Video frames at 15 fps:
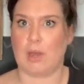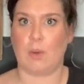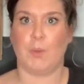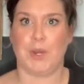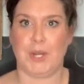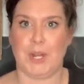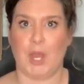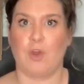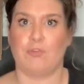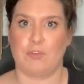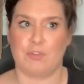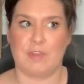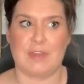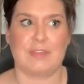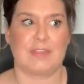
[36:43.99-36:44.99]
I want to know if you
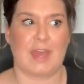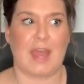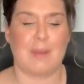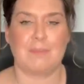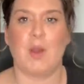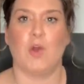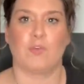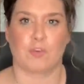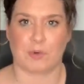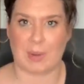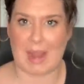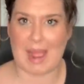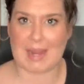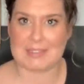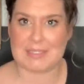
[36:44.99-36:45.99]
think that I'm
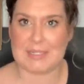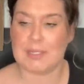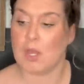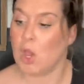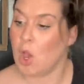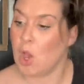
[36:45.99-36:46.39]
overreacting